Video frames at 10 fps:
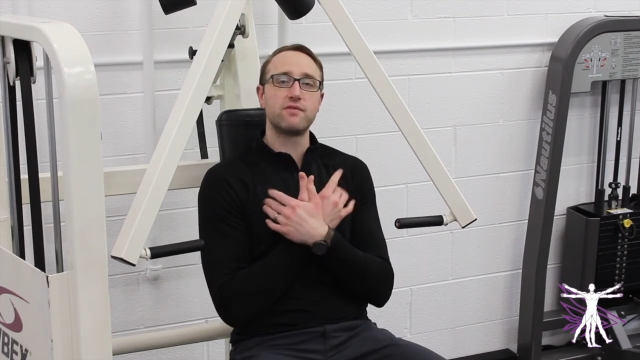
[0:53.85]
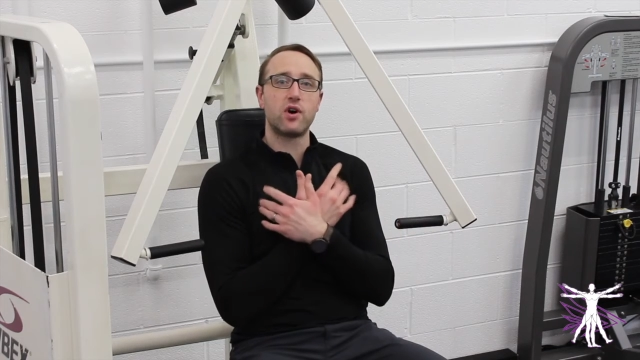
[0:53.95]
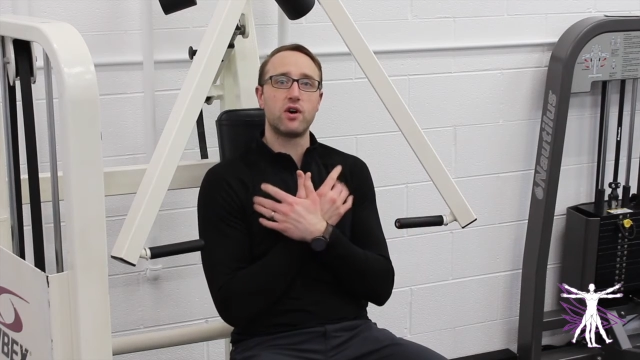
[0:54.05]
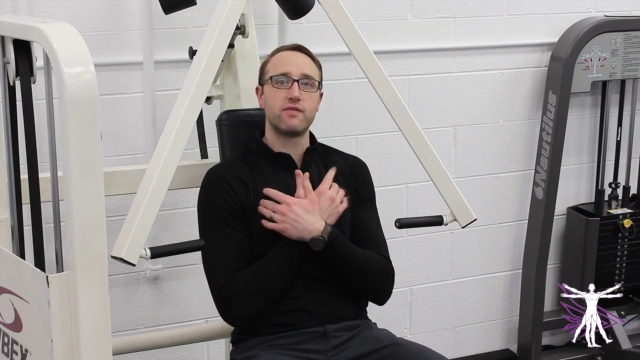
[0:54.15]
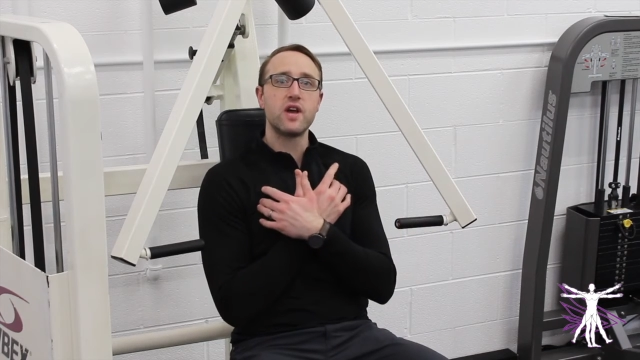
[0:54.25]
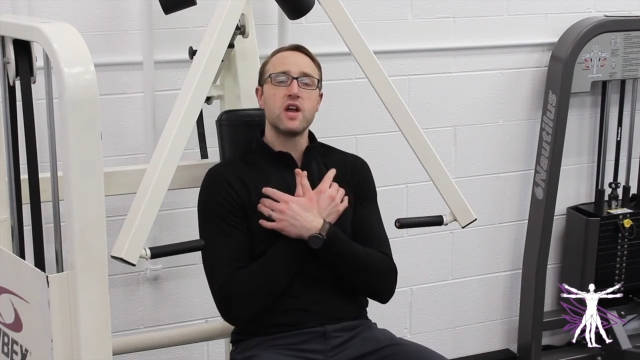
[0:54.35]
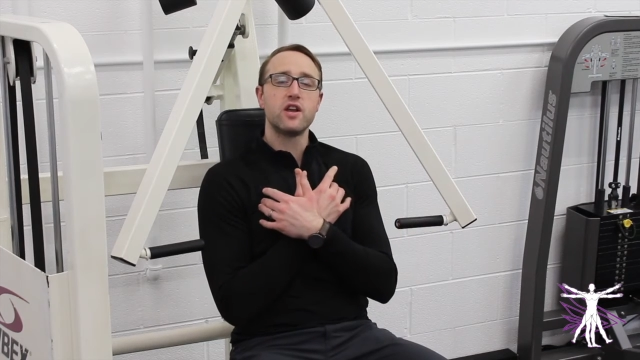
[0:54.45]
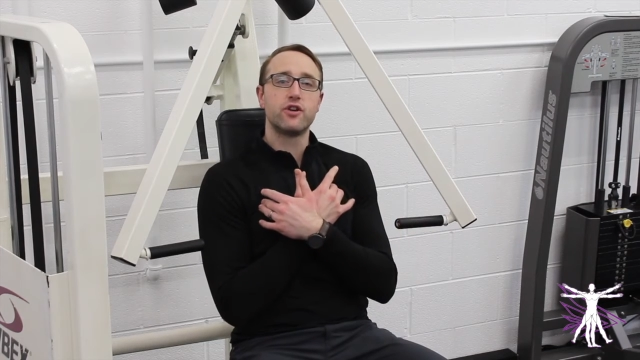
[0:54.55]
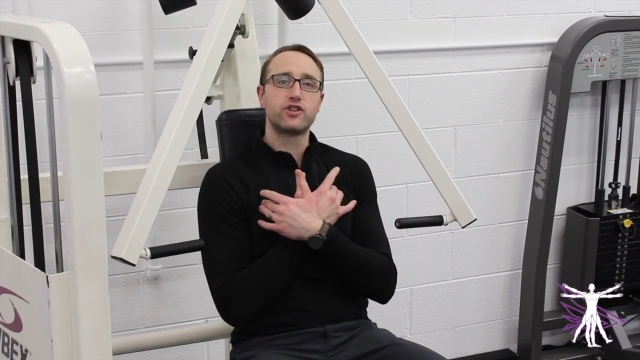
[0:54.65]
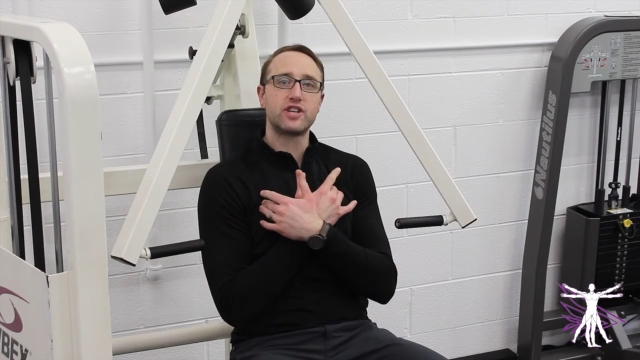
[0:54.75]
involved
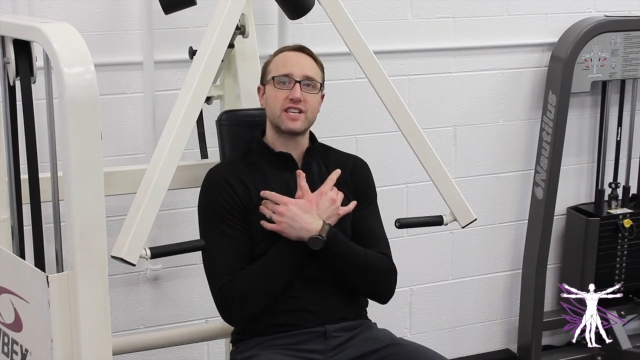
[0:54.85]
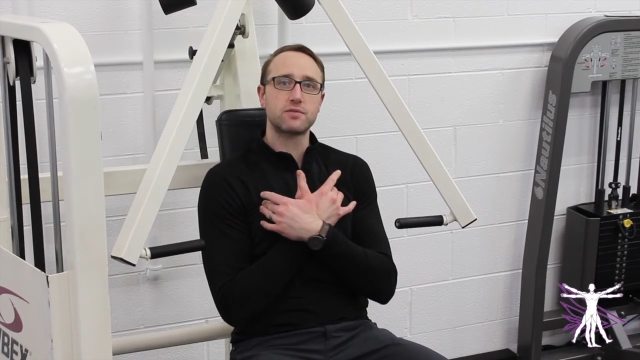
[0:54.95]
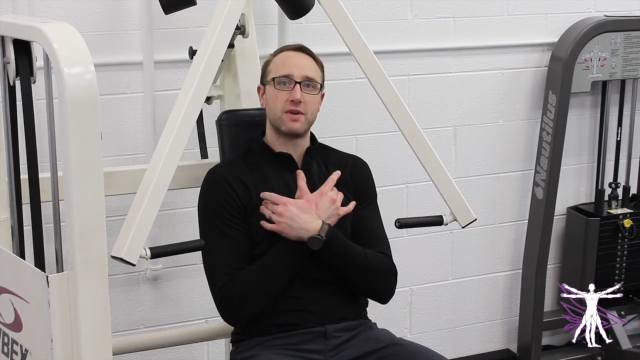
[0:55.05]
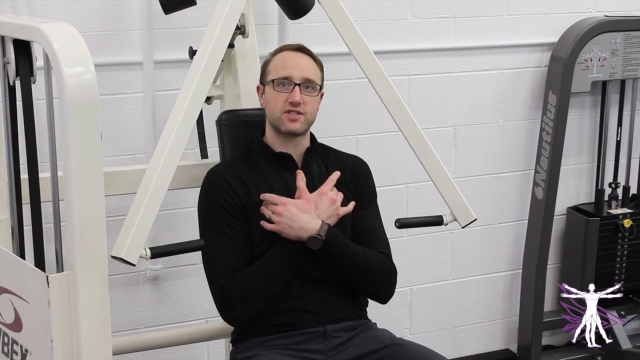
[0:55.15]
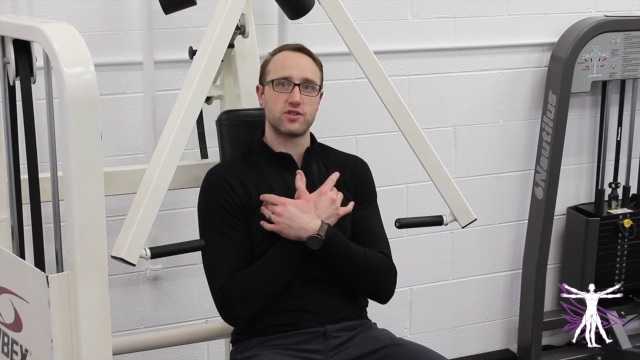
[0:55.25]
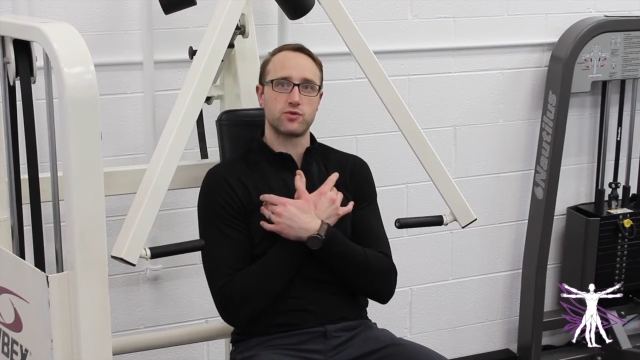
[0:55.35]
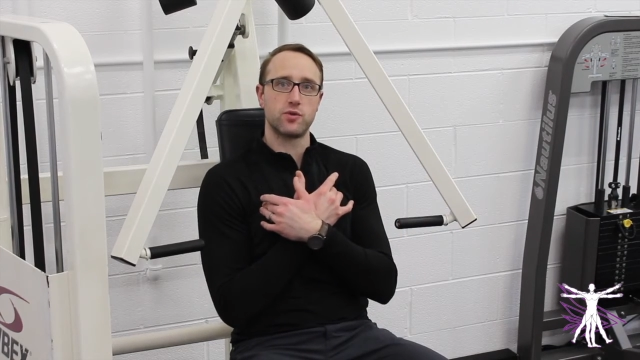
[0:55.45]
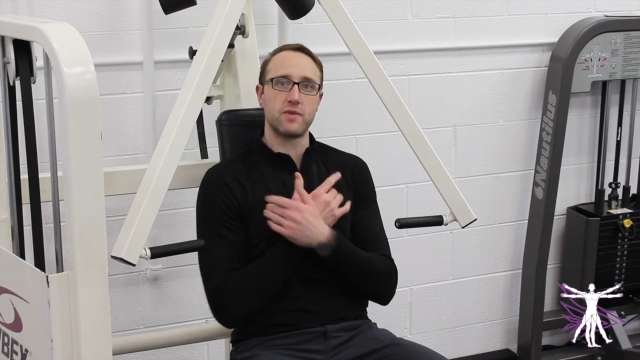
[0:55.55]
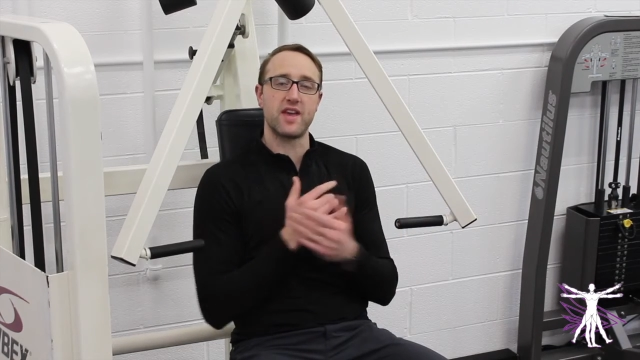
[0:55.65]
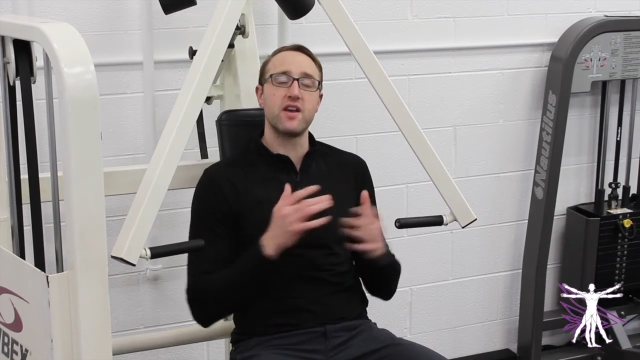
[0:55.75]
your chest muscles
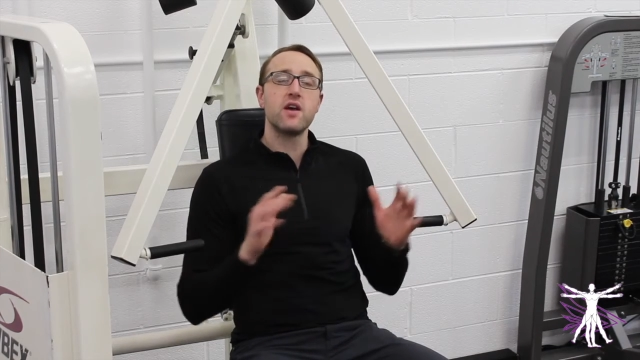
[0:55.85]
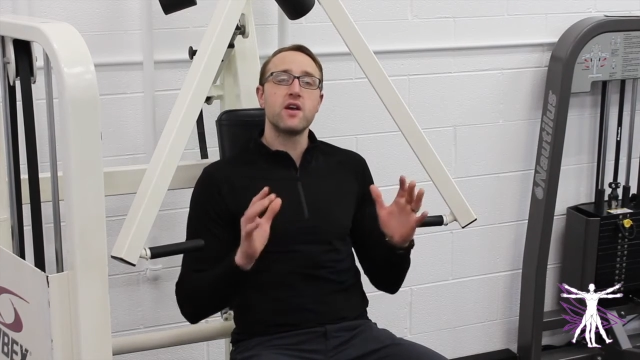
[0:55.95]
will be,